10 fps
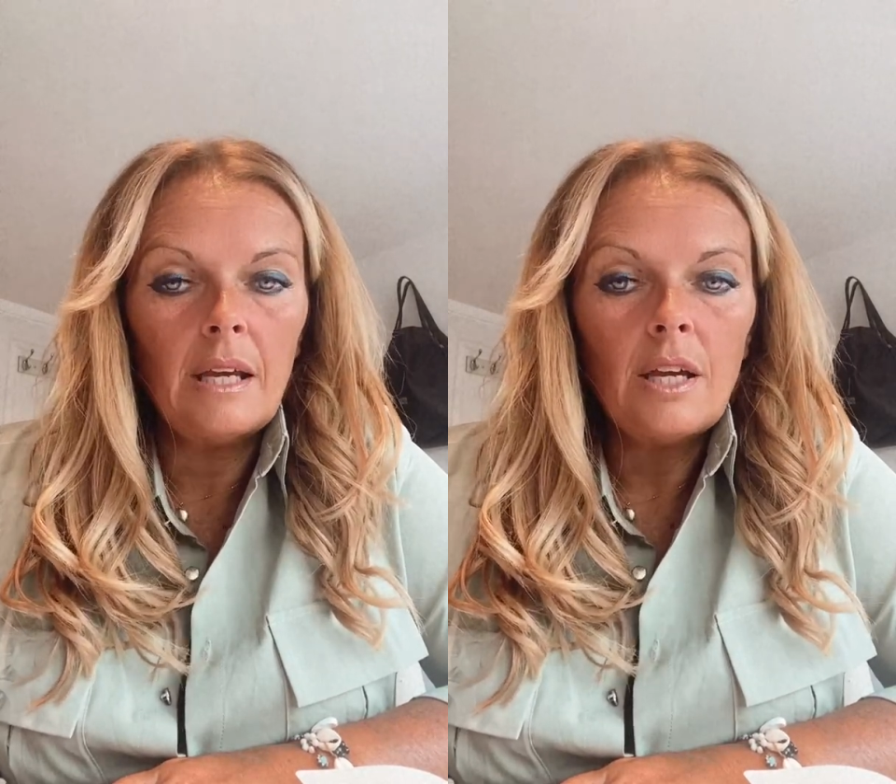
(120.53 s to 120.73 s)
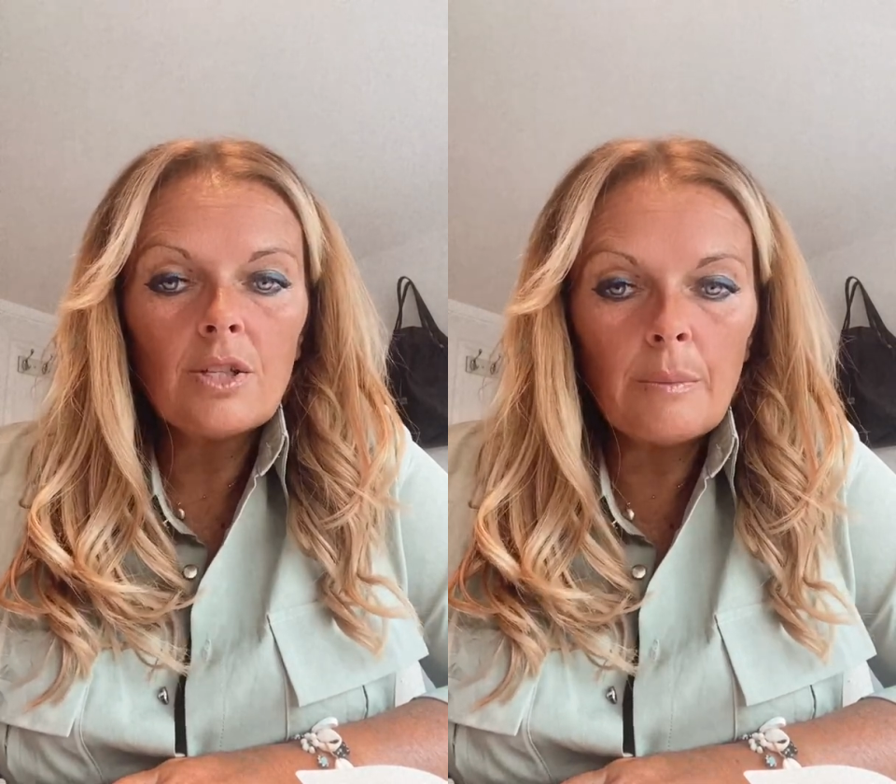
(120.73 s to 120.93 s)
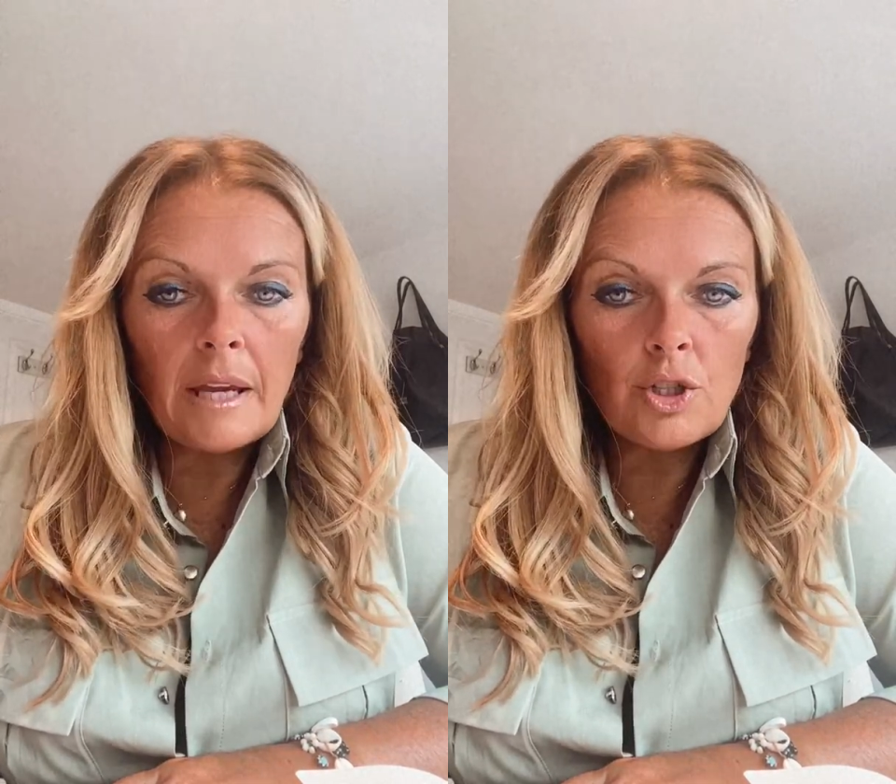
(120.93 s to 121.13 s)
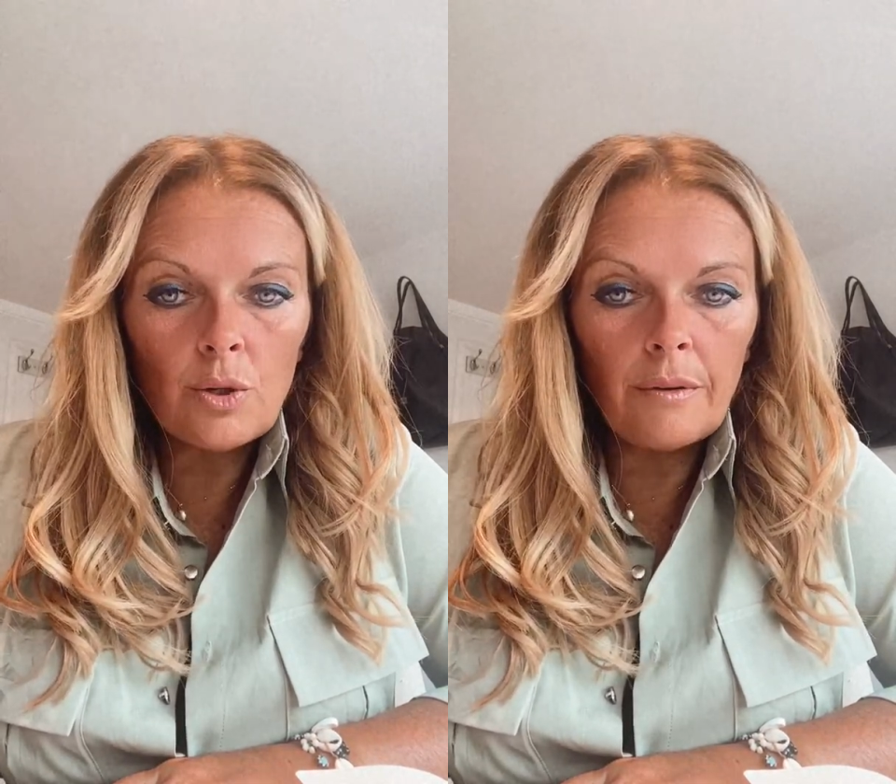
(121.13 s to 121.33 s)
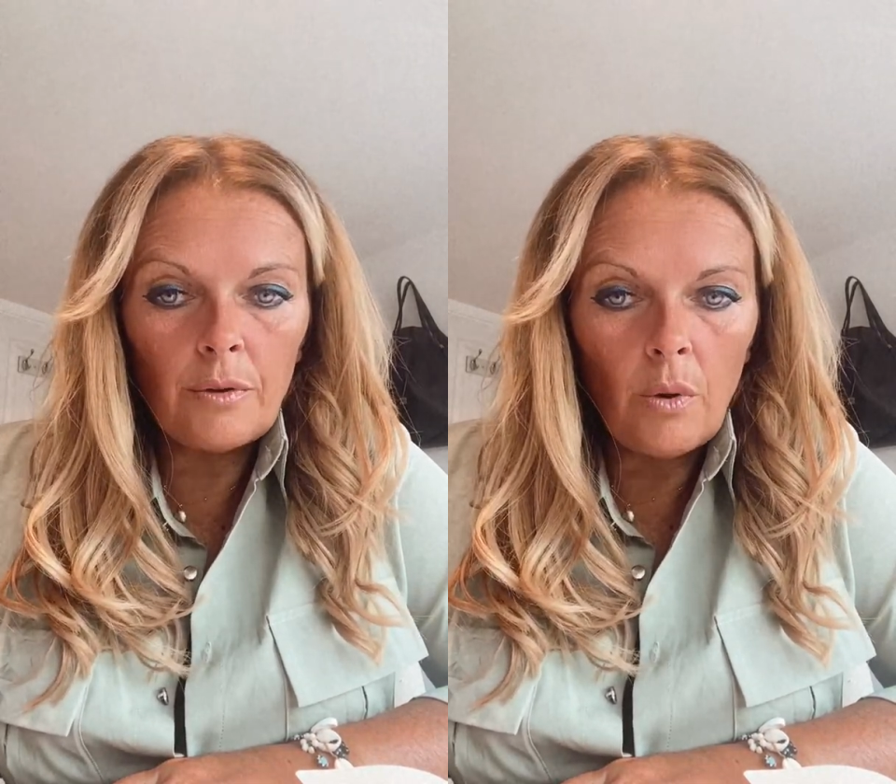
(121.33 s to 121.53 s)
So make sure
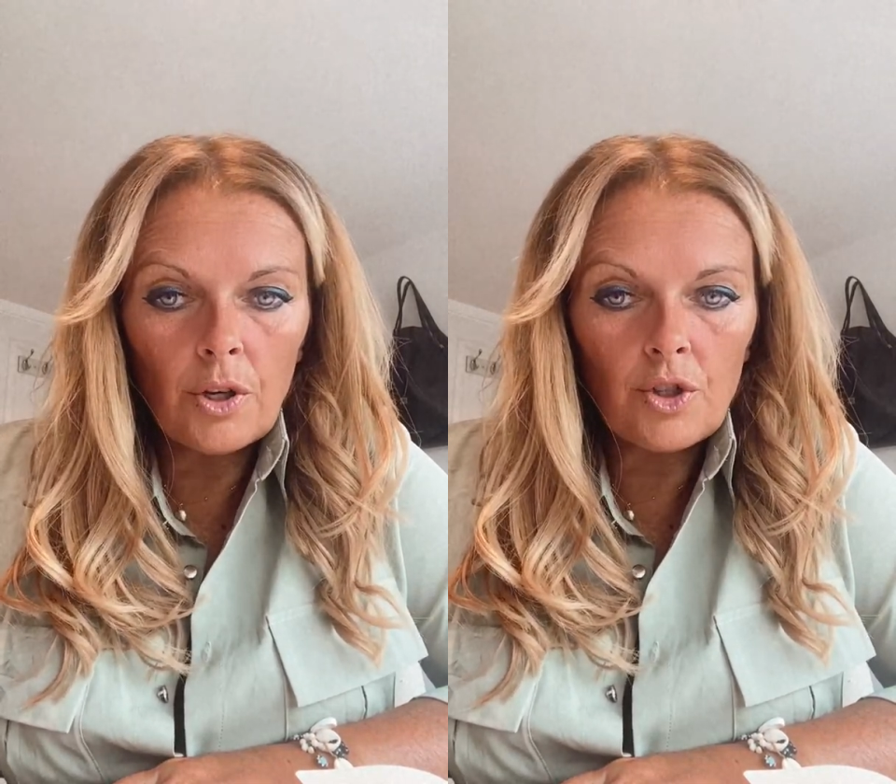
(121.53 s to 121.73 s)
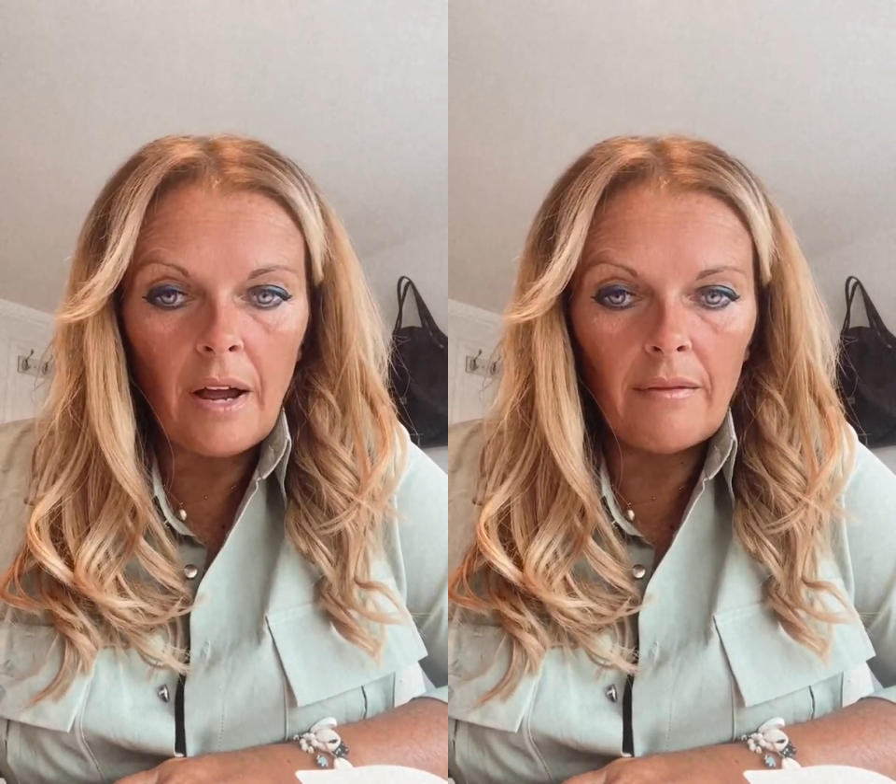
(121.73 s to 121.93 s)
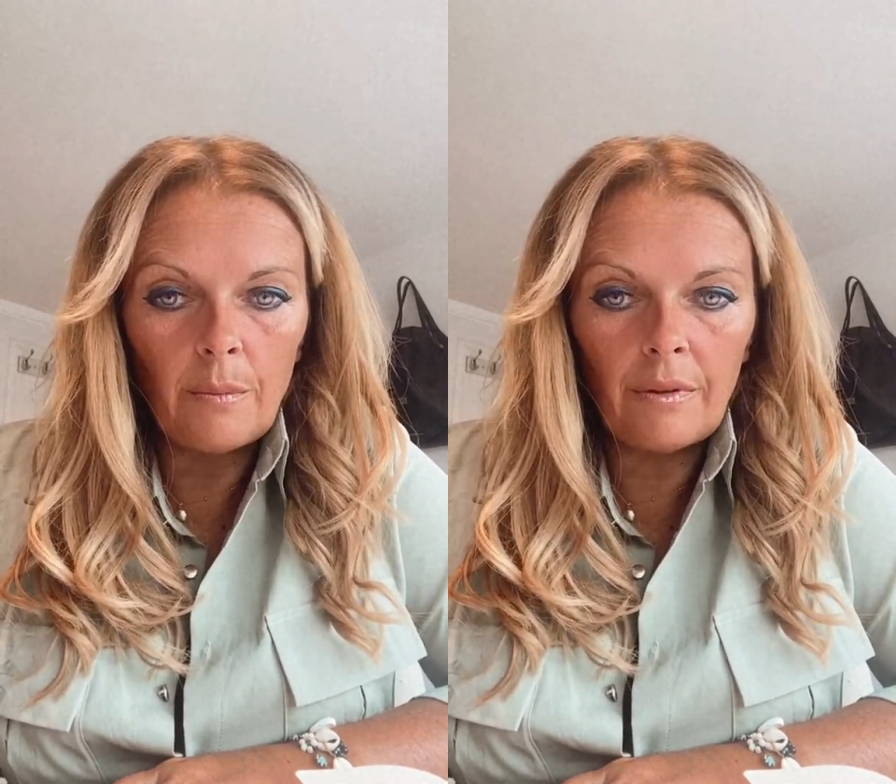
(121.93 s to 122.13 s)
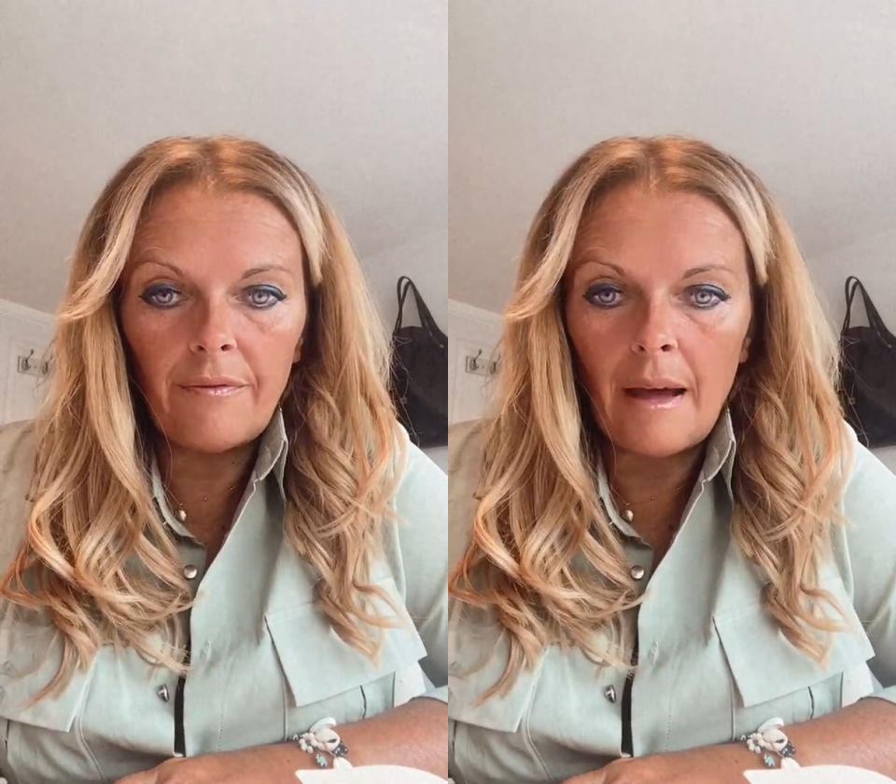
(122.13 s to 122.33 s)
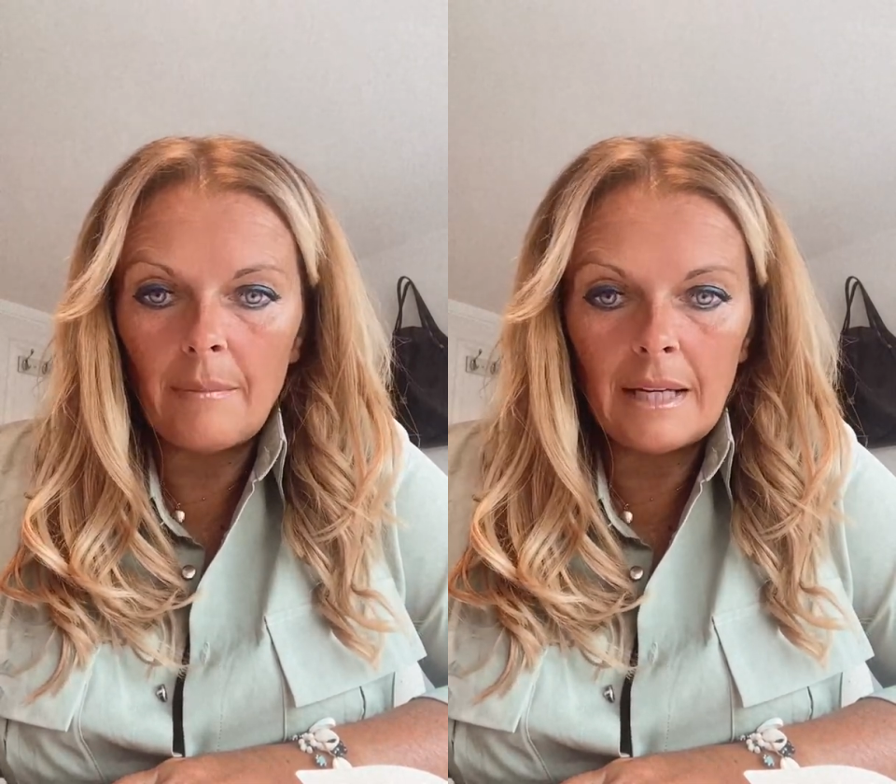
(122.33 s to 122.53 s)
if you are travelling with family,